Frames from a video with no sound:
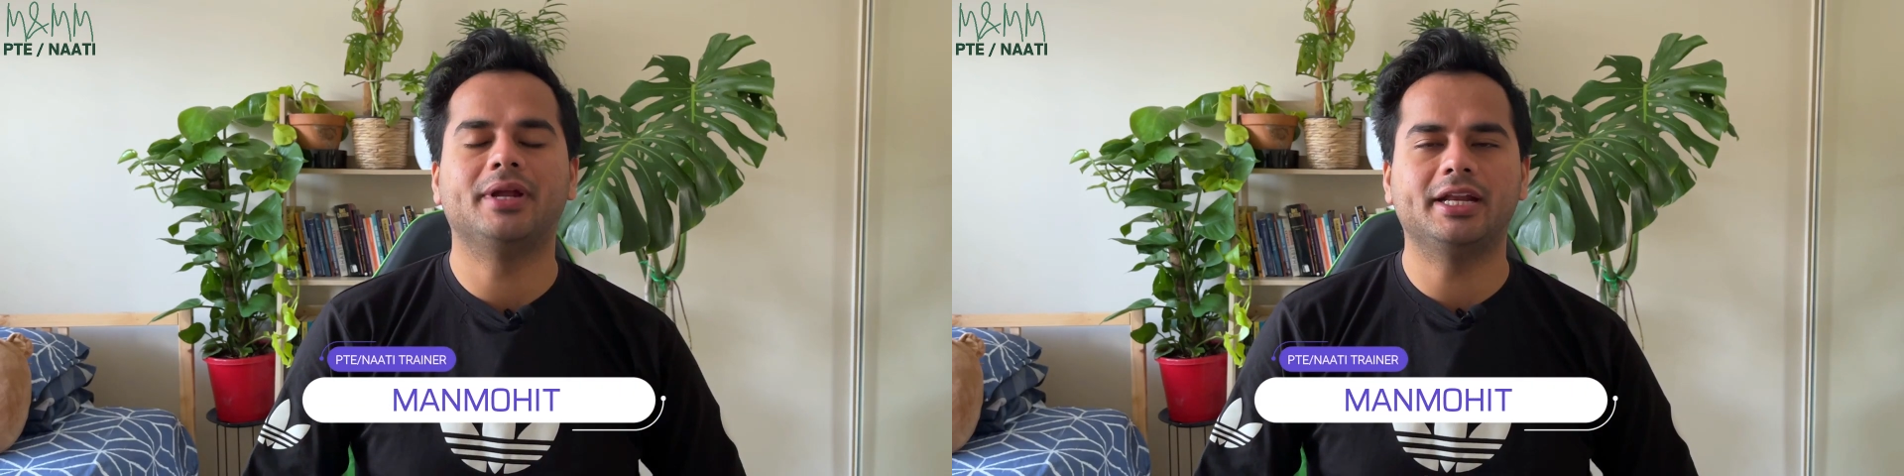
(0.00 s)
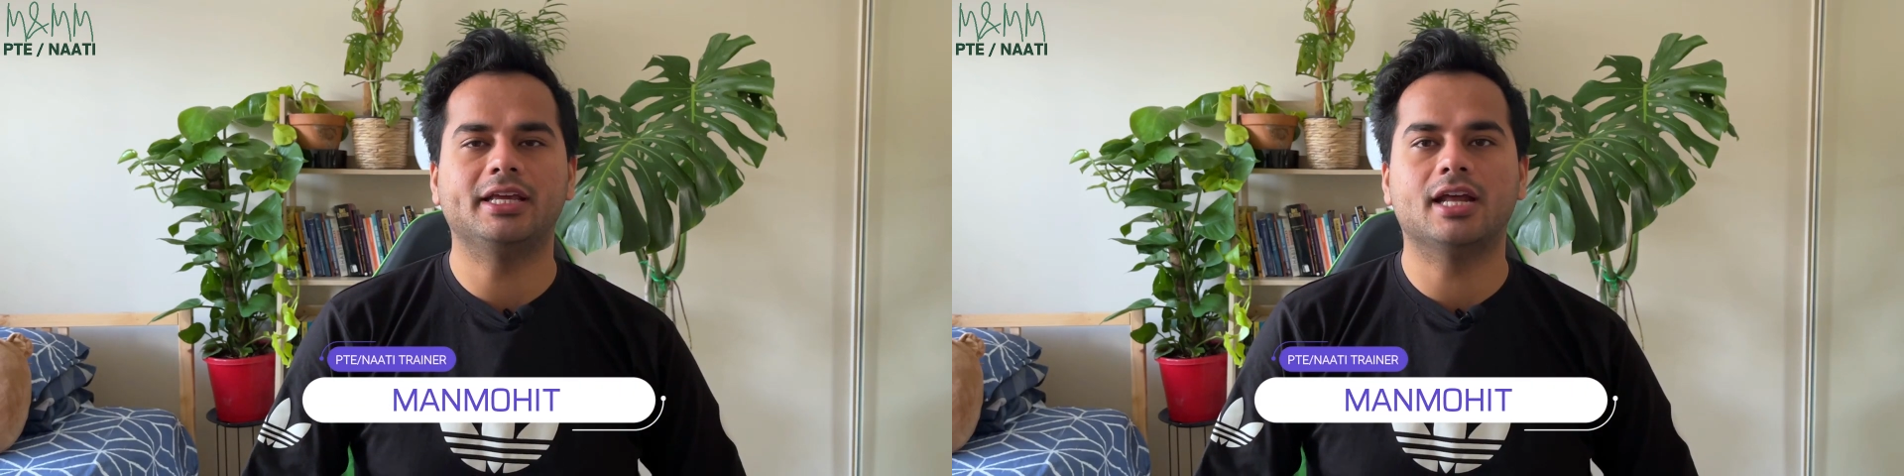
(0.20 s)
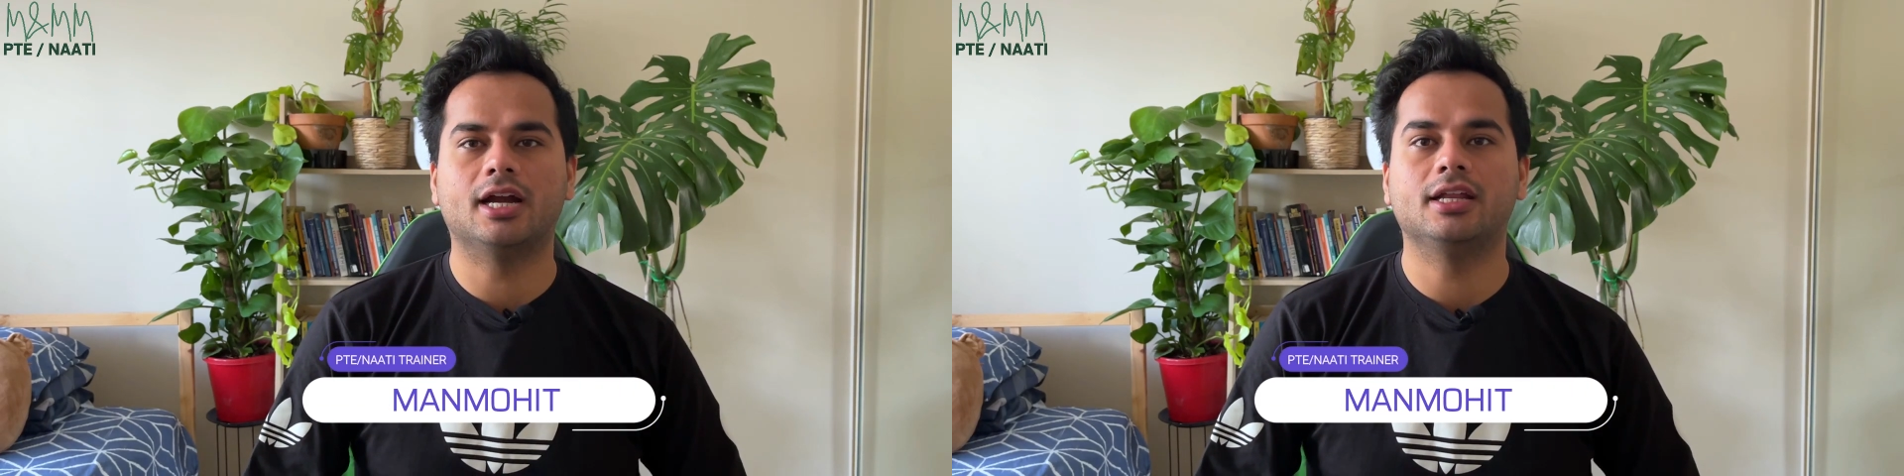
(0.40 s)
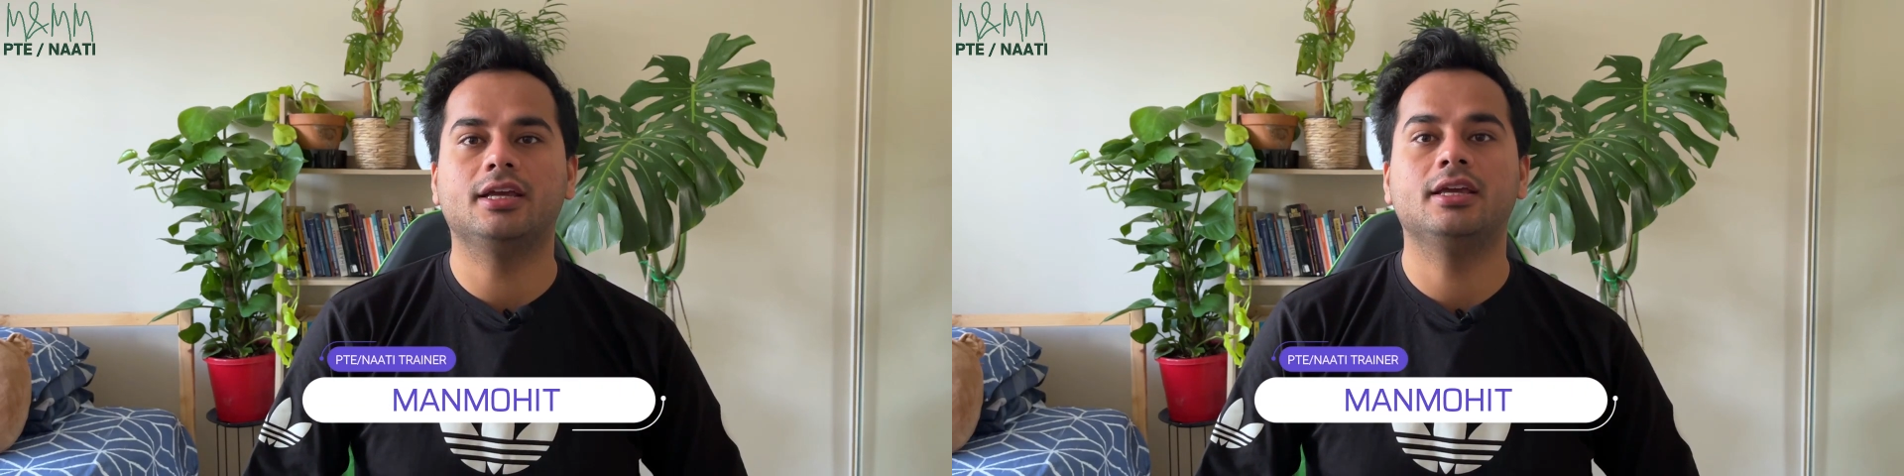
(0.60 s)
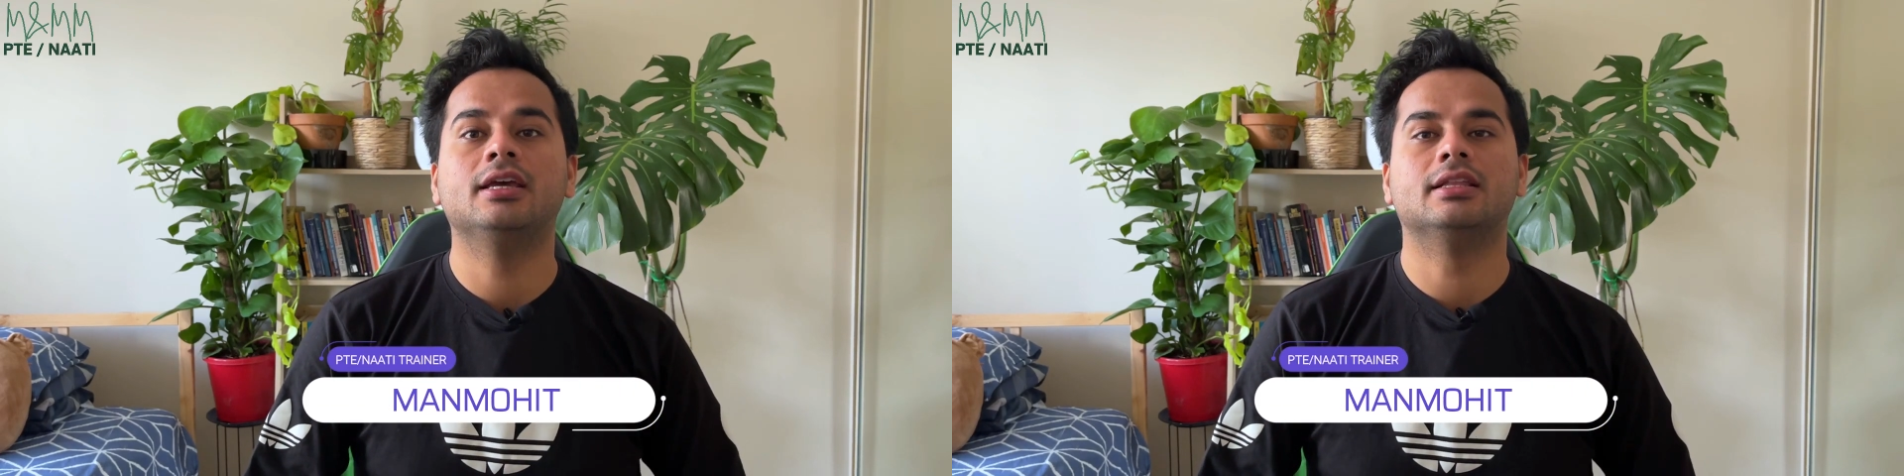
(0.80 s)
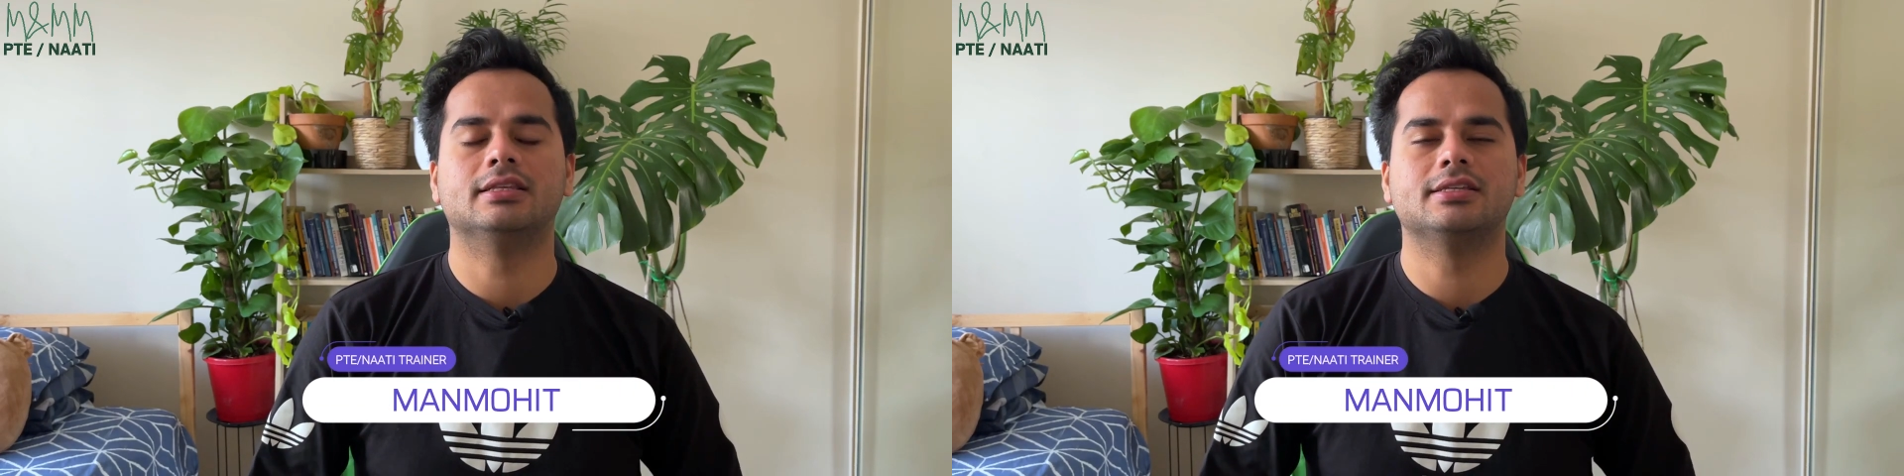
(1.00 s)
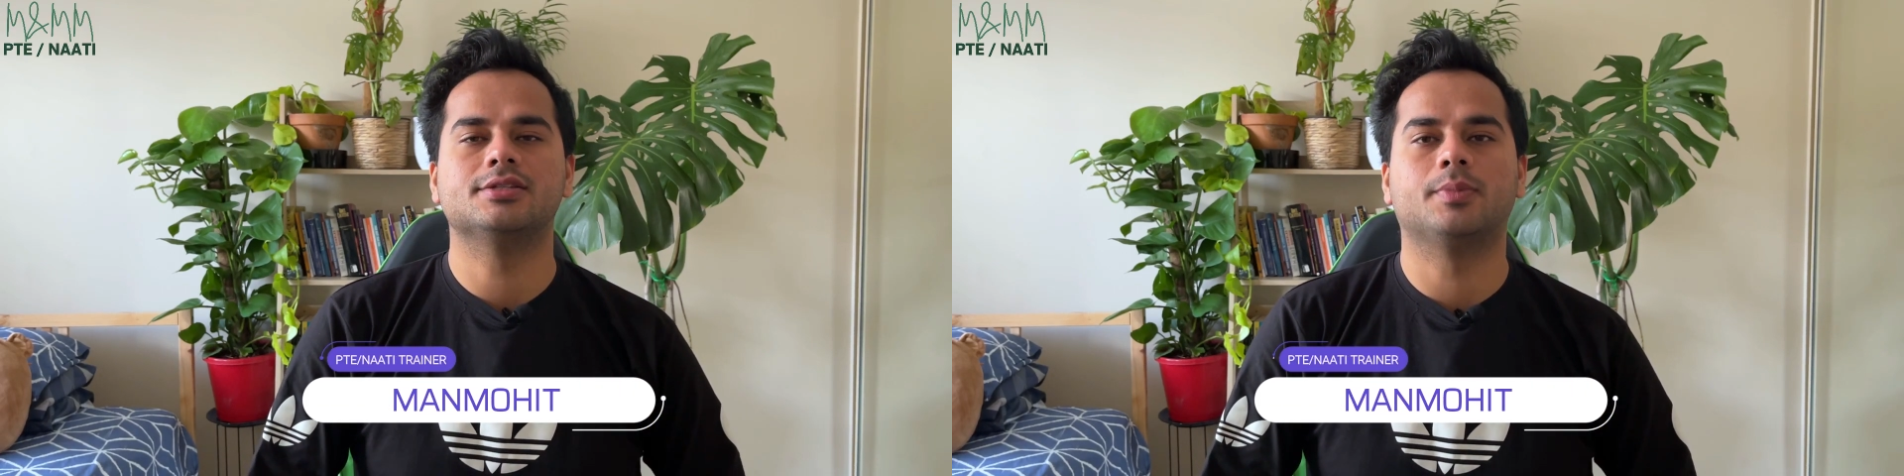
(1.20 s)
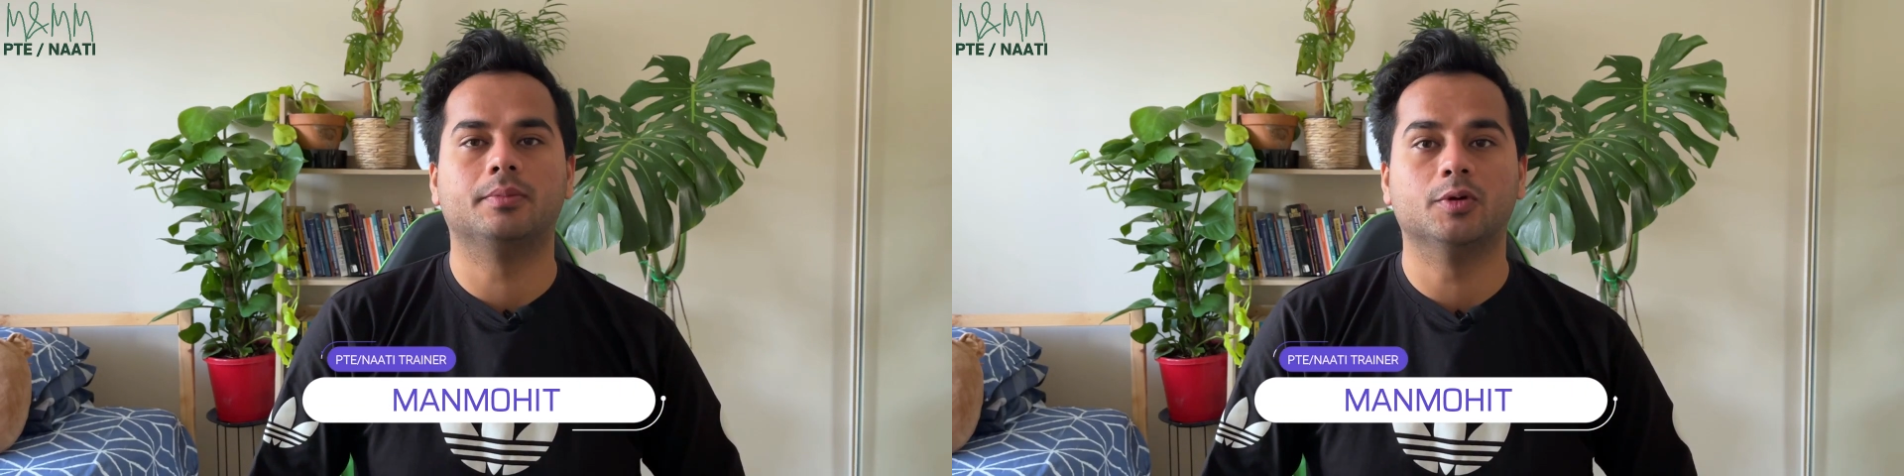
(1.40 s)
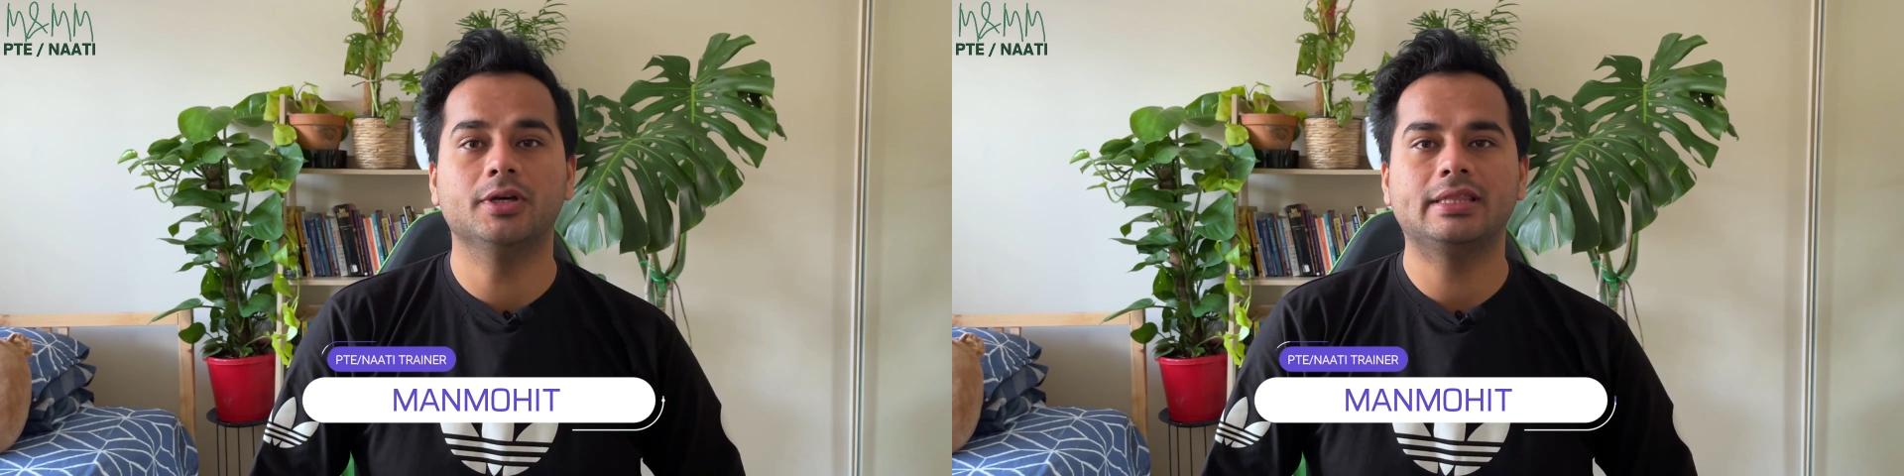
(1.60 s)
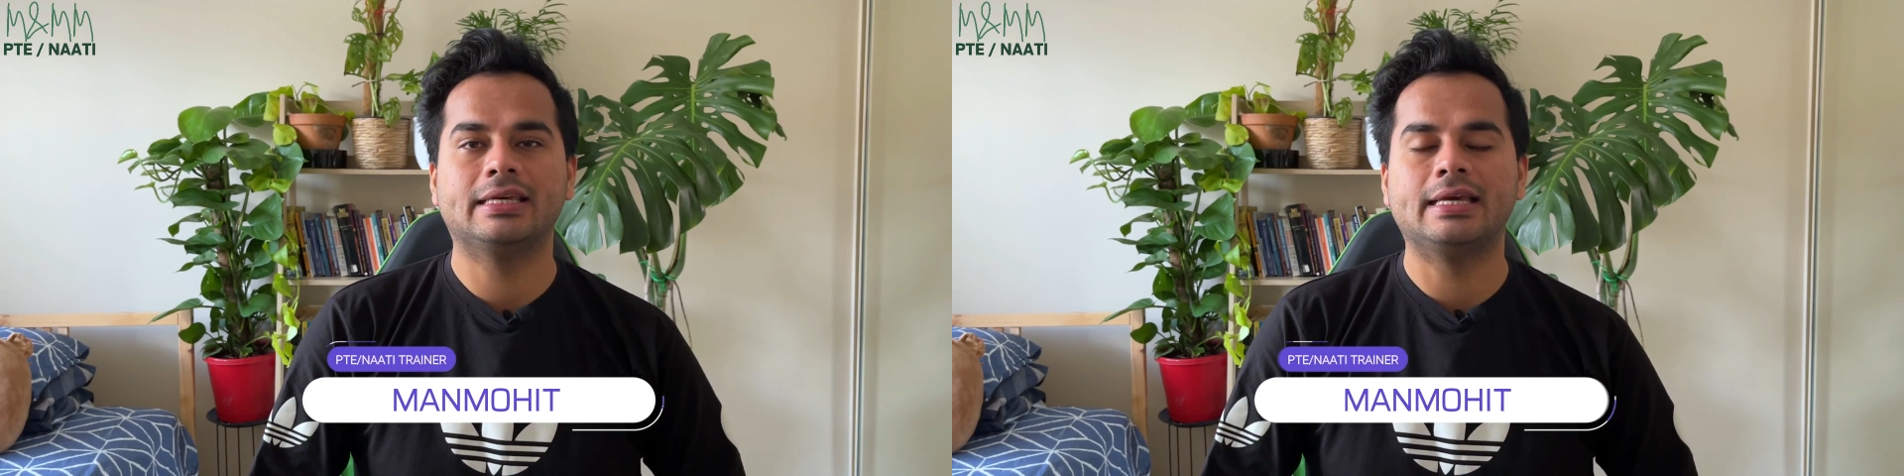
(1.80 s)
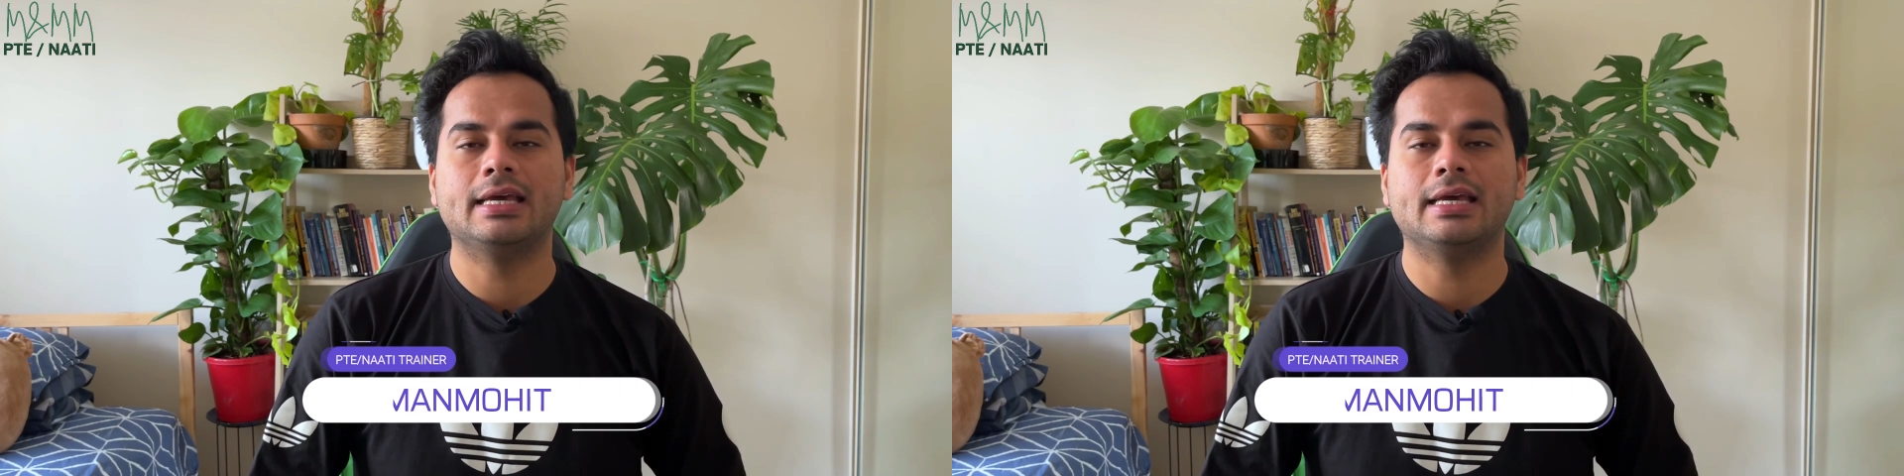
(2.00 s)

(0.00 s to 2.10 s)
PTE NAATI. This is Manmohit.